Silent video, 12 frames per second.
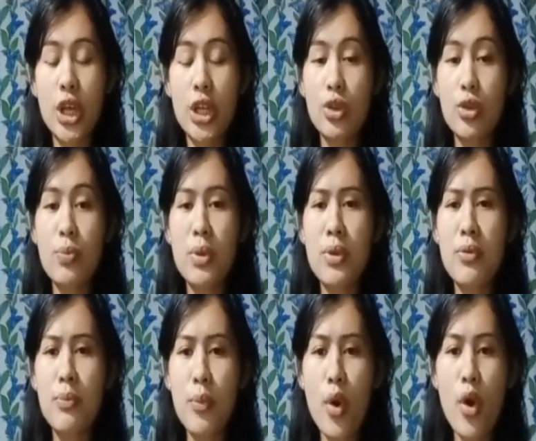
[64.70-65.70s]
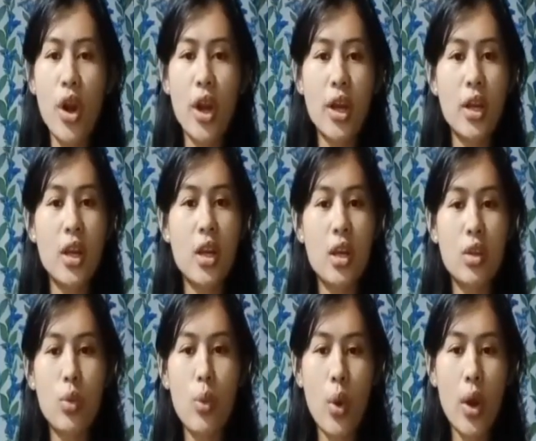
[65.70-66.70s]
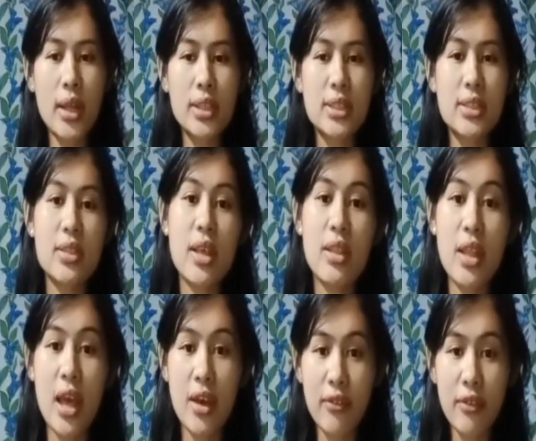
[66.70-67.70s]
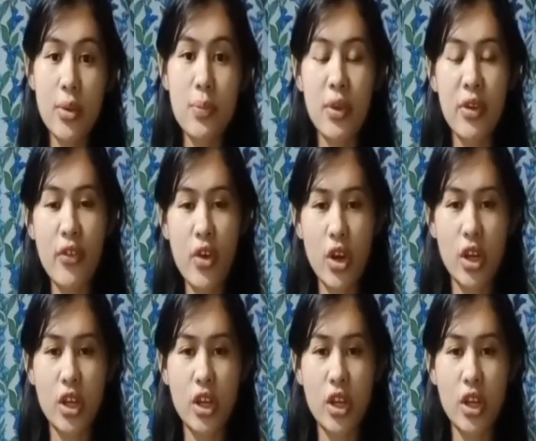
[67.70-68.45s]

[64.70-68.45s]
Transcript: to be more nuanced than ever before.